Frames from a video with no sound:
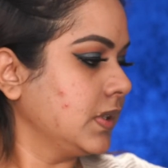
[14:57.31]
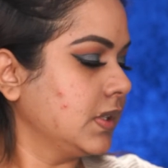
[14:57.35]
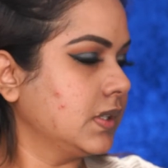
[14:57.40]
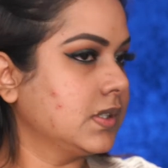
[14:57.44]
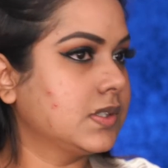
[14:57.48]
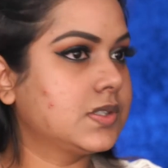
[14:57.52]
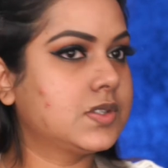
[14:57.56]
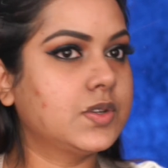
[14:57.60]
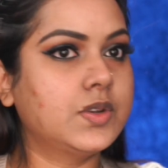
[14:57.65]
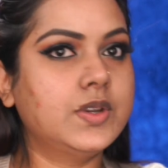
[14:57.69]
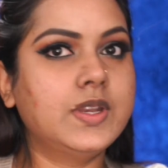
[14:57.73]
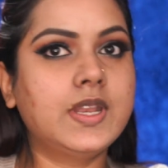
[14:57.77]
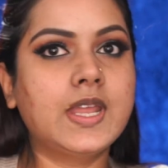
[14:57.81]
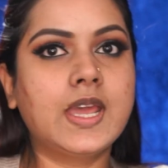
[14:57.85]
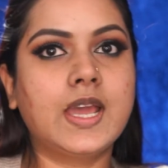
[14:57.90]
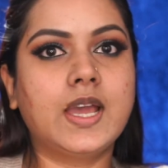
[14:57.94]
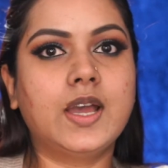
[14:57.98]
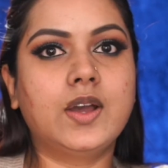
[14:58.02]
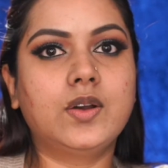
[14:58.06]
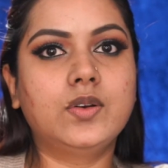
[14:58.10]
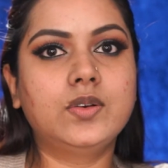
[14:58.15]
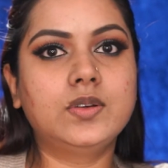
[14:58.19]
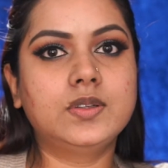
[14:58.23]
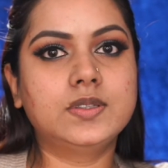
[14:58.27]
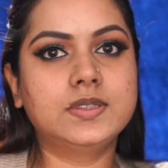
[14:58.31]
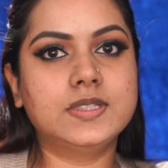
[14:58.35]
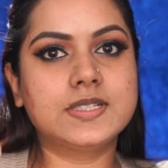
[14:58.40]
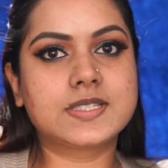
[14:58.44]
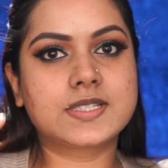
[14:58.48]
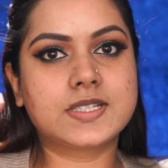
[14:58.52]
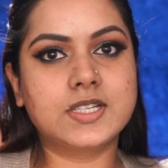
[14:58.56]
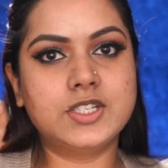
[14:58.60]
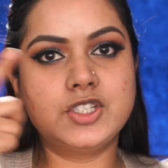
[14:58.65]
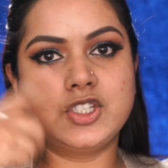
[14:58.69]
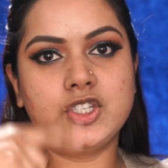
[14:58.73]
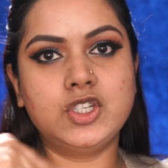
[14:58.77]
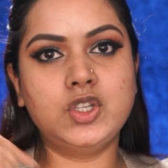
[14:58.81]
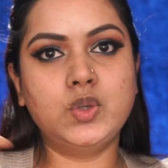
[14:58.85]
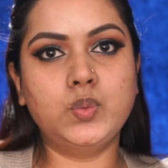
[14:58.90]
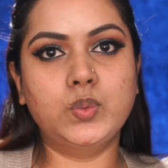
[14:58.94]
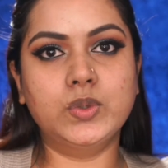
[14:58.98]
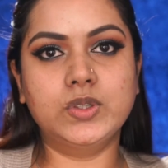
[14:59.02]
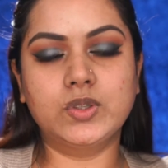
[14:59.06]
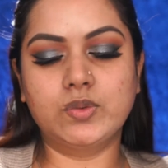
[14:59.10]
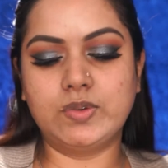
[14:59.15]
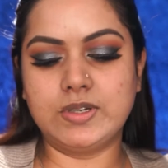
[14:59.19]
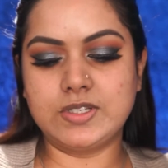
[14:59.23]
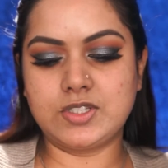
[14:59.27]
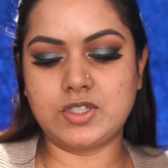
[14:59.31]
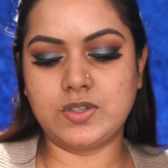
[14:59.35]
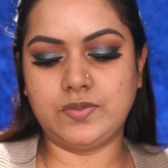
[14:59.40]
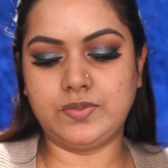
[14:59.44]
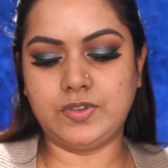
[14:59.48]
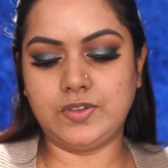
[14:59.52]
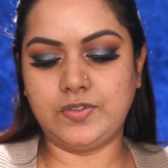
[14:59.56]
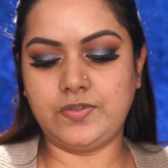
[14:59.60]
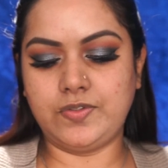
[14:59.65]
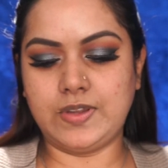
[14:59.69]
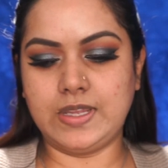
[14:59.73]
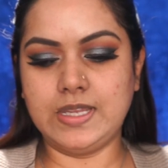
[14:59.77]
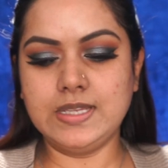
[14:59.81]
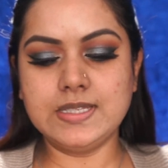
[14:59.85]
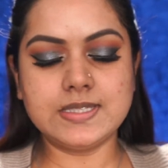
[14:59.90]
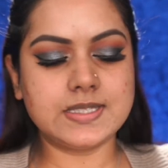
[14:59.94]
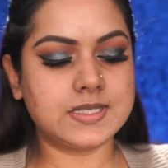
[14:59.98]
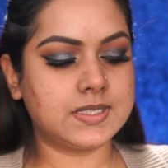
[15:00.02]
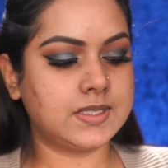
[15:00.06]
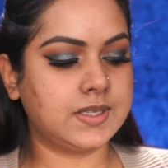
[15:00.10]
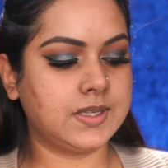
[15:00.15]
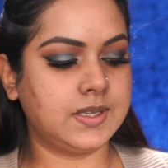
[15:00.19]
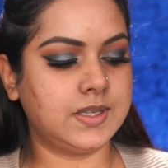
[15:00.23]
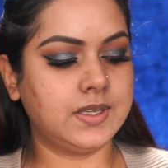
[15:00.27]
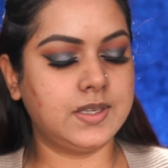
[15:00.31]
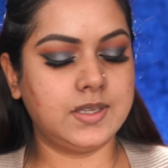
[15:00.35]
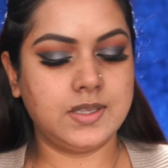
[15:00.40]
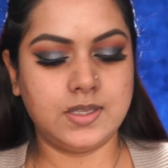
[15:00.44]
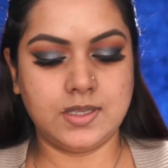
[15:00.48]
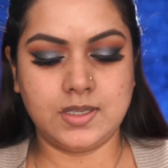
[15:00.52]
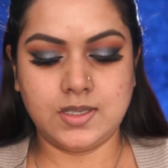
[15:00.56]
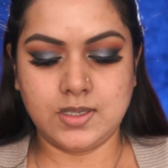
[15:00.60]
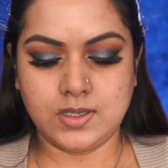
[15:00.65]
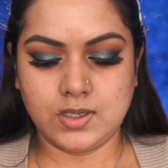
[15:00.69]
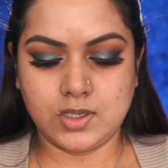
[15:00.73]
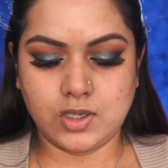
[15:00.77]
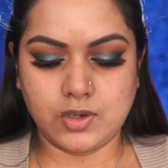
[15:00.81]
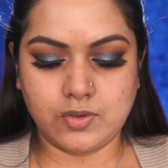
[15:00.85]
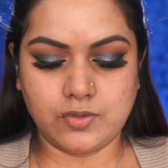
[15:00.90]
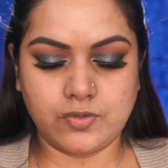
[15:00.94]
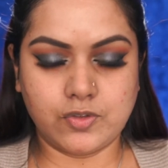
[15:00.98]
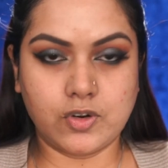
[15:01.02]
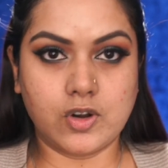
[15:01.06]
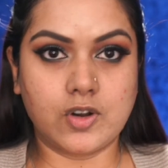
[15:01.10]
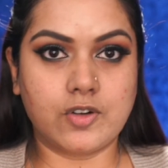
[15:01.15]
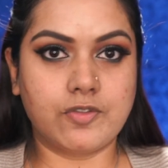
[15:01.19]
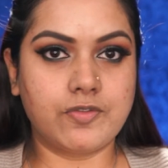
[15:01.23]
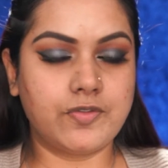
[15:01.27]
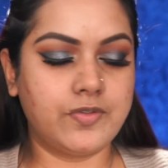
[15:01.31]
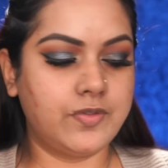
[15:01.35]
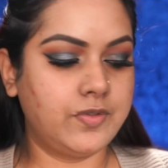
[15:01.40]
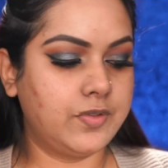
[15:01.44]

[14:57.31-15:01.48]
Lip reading: So now let's continue with the rest of the face. For